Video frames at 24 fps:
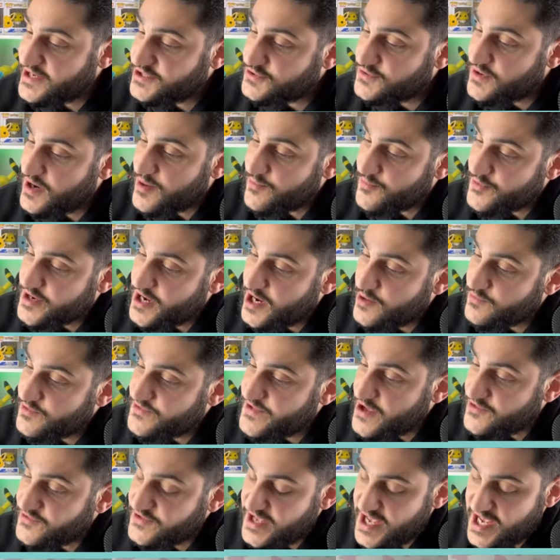do Umbreon
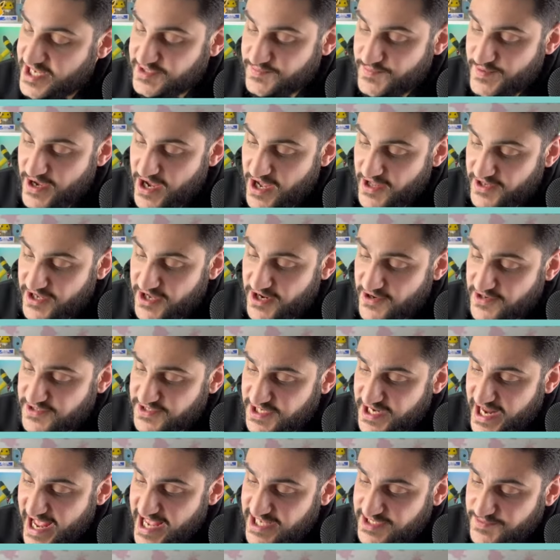without the Espeon. Here's
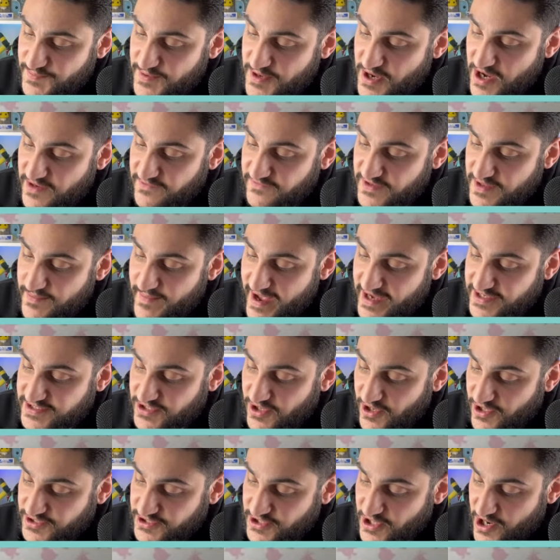an Espeon VMAX
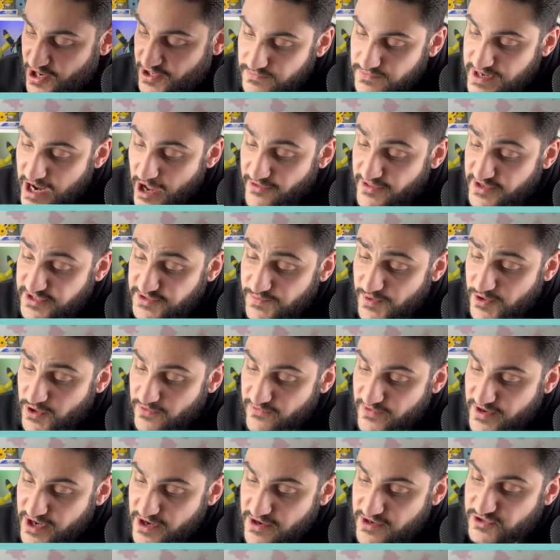Alt-Art. Now, this one
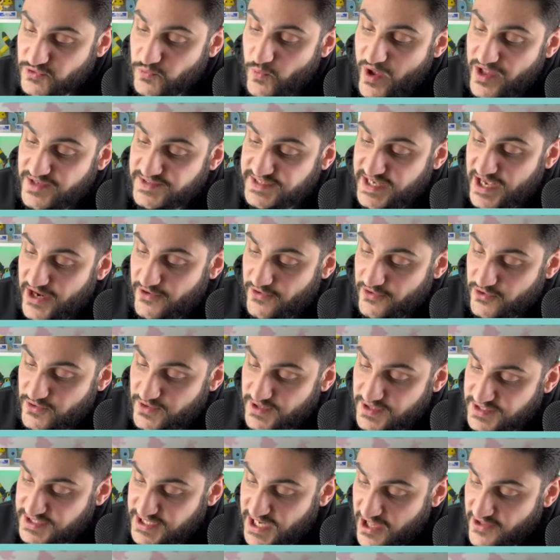over here is well centered. You
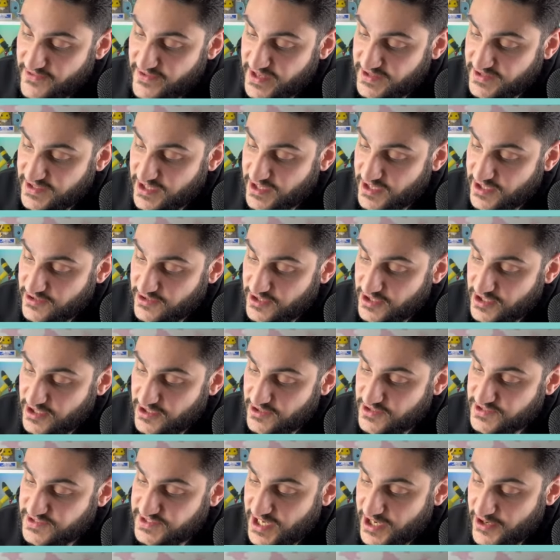can tell that
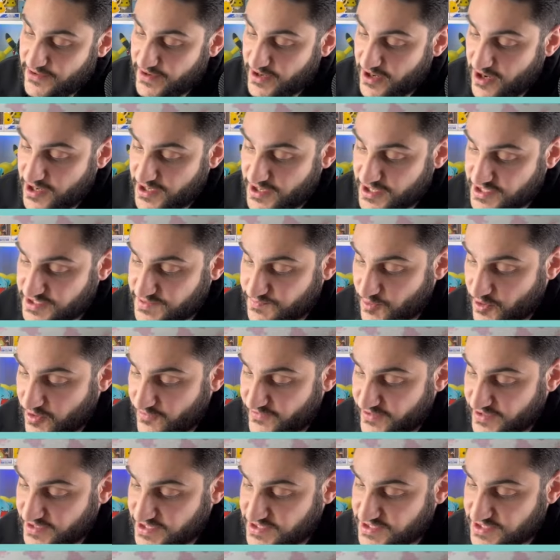the centering on it is
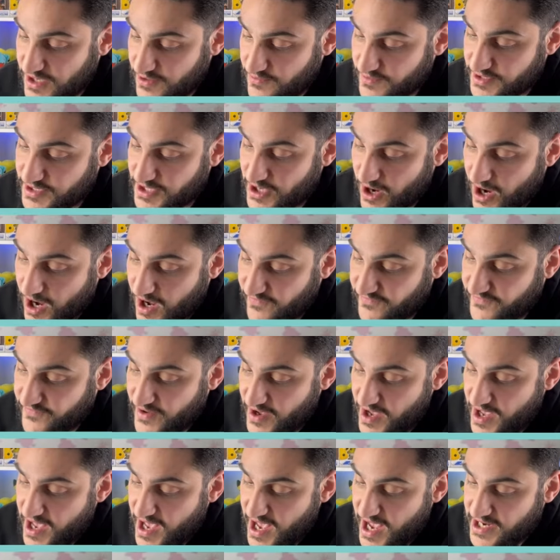perfect. It's not really off
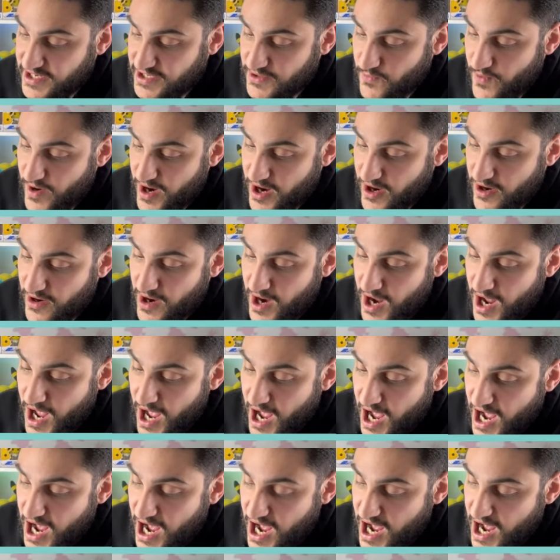anywhere.
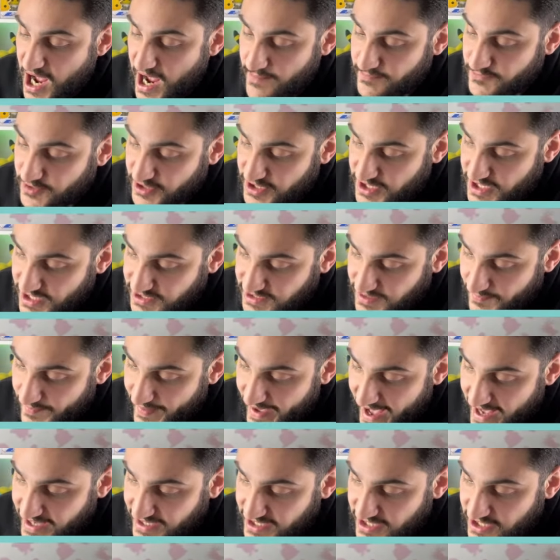I'm looking at the
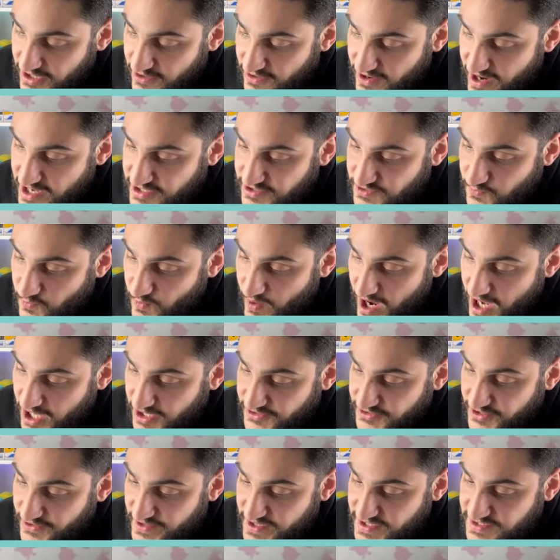back here as
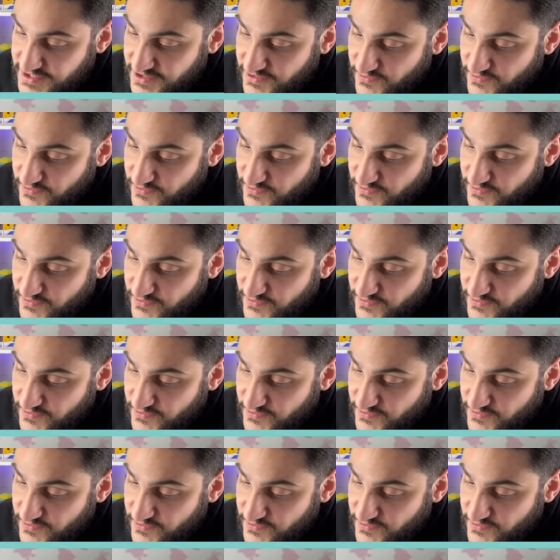well. There isn't